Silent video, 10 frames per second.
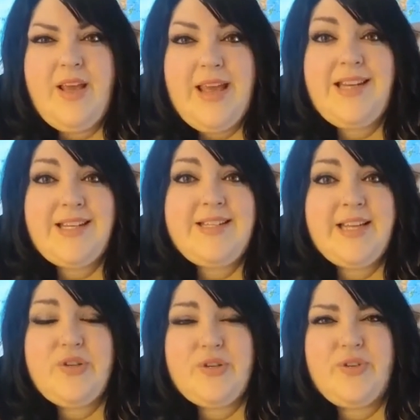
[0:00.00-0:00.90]
And it is
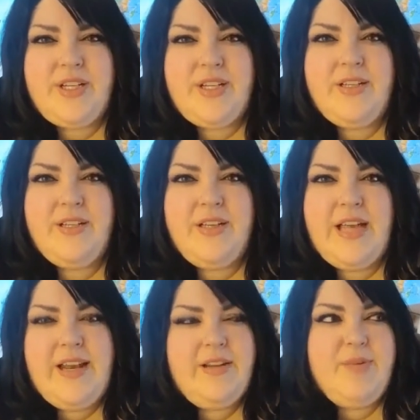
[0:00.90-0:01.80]
dangerous for Dee Dee.
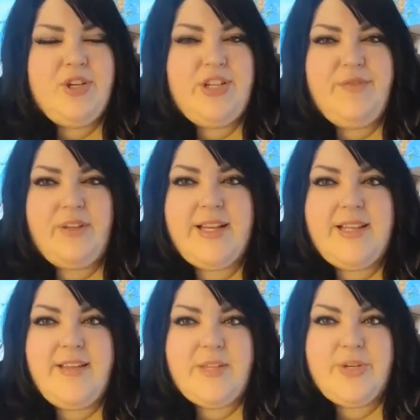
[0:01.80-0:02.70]
And I'm sure Jennifer likes
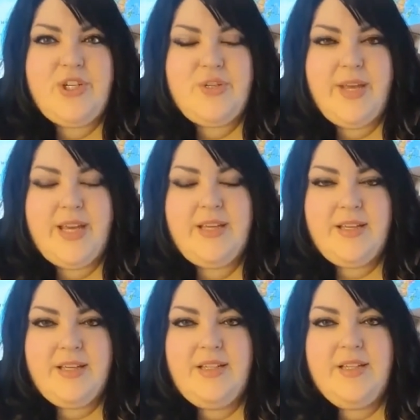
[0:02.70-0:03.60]
that. That's why she's doing it.
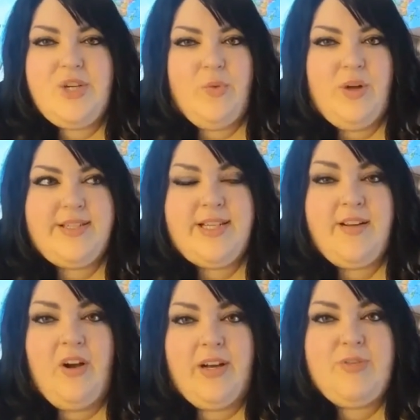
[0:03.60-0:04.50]
She wants Dee Dee
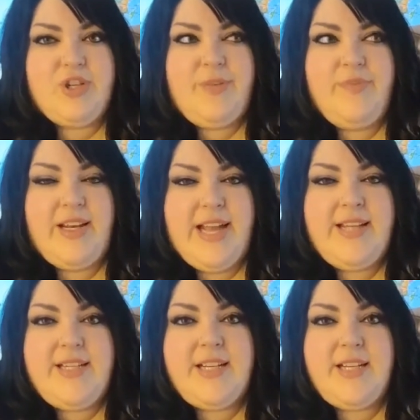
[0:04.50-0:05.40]
gone. I'm sure she fucking
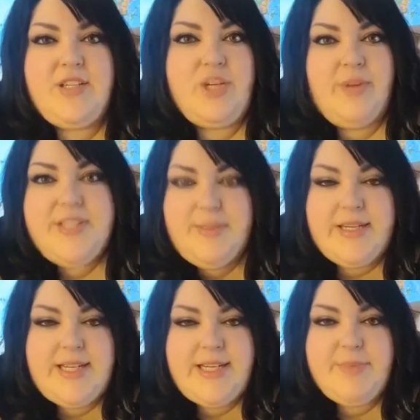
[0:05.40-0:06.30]
hates Dee Dee. She wants to be
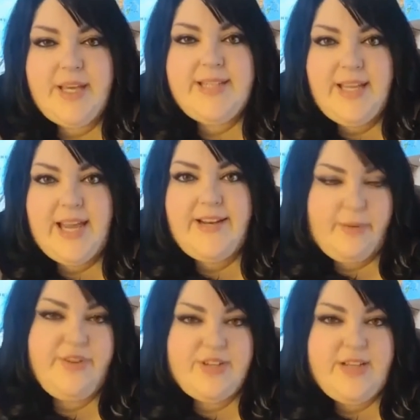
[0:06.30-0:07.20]
in Dee Dee's place in Canada
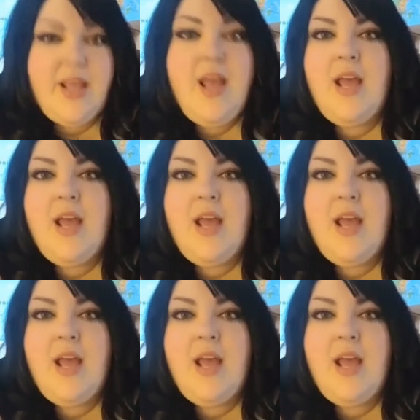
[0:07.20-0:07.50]
with her son,